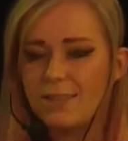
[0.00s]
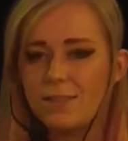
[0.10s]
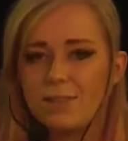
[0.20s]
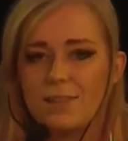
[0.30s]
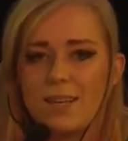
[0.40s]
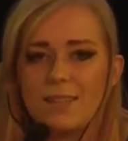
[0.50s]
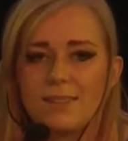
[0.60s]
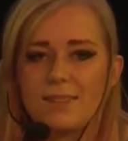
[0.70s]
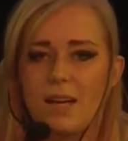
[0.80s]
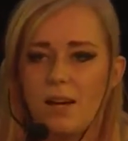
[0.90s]
it
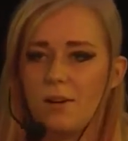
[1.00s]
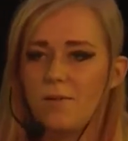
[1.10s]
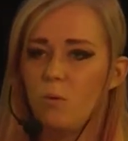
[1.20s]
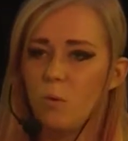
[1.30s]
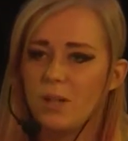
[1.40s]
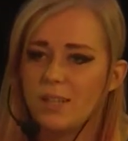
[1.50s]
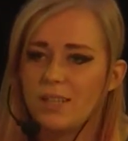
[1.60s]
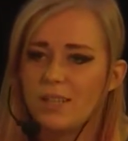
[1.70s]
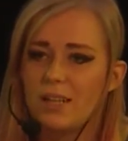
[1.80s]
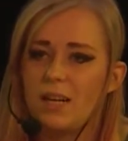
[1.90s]
contains a lot of
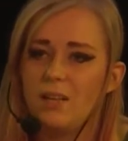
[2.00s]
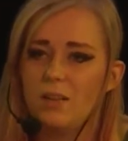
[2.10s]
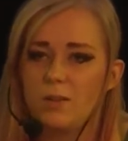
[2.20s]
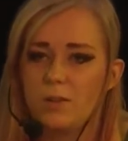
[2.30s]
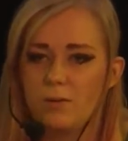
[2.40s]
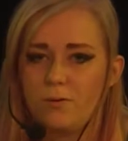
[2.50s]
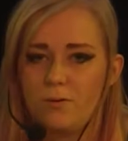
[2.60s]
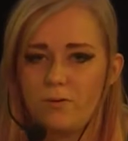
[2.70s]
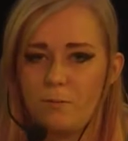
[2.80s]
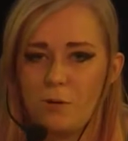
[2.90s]
work, a lot
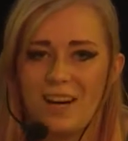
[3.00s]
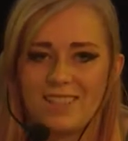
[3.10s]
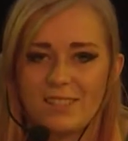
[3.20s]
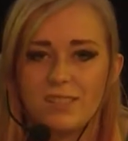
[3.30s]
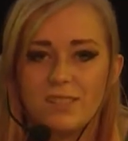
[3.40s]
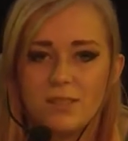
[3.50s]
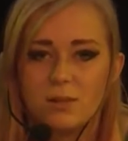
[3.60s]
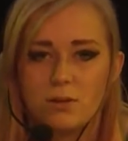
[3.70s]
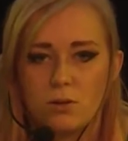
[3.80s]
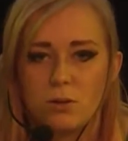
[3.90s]
of
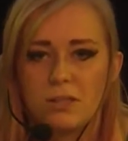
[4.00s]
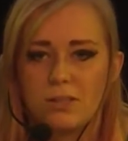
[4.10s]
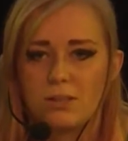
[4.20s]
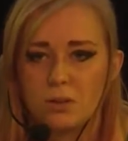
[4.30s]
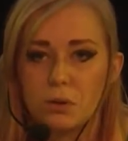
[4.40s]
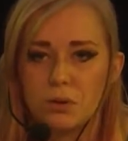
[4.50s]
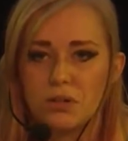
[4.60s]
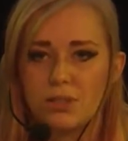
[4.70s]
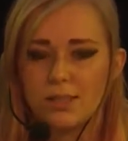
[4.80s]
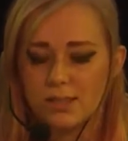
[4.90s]
practice to do it
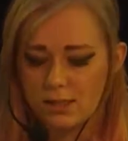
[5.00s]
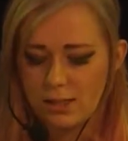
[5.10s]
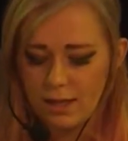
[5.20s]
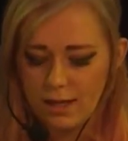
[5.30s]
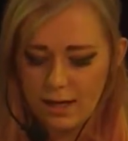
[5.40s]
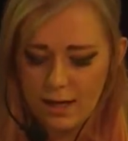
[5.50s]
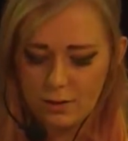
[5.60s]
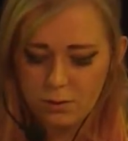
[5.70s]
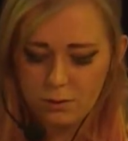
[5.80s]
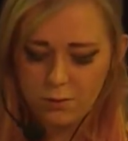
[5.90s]
good
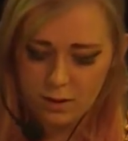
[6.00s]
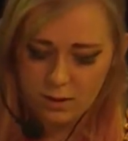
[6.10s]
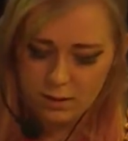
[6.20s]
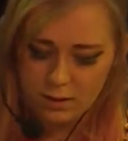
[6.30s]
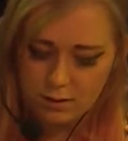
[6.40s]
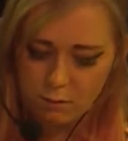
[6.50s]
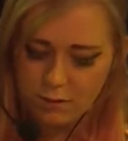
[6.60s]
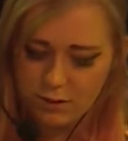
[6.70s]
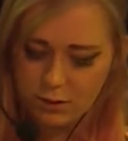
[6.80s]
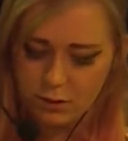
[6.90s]
and to feel
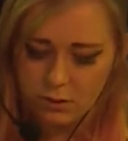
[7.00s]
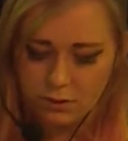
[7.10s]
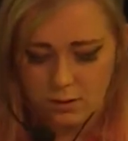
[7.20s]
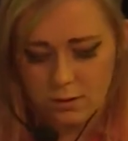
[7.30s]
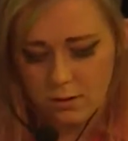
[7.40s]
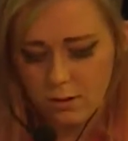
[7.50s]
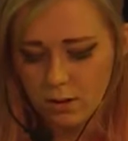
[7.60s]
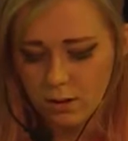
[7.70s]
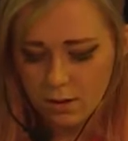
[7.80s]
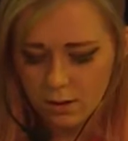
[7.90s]
with it good.
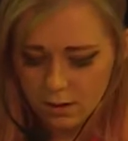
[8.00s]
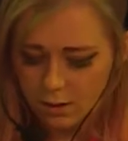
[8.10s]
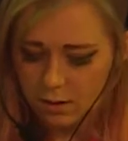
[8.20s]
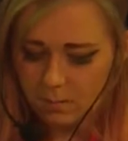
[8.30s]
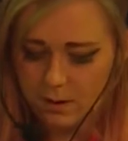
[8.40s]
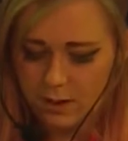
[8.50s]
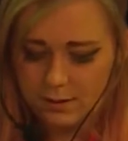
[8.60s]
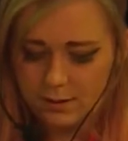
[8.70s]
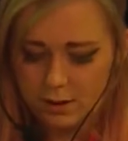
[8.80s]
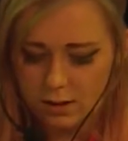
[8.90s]

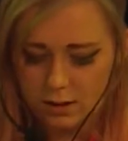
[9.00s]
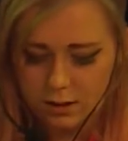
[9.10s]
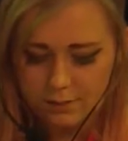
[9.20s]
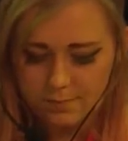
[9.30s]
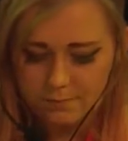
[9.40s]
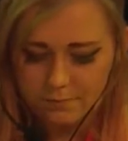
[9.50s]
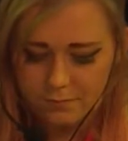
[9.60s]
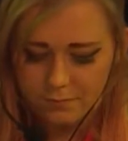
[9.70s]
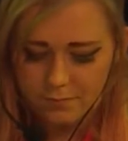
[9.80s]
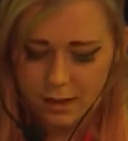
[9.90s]
But still,
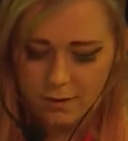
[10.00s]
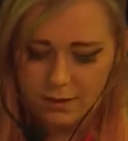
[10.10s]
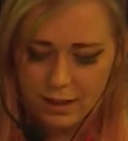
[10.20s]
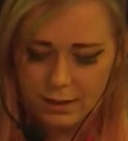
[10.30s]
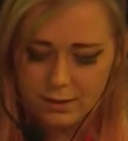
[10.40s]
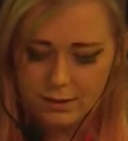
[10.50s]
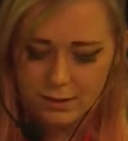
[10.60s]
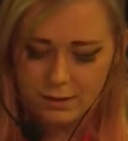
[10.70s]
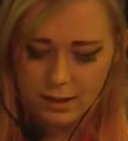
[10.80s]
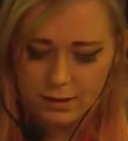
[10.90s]
I think
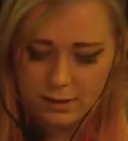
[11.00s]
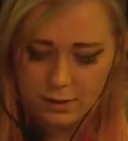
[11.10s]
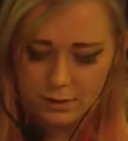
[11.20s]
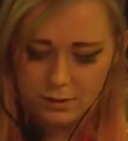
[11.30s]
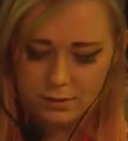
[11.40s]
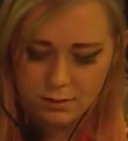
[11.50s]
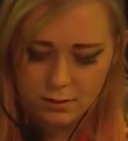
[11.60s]
it's kind of good.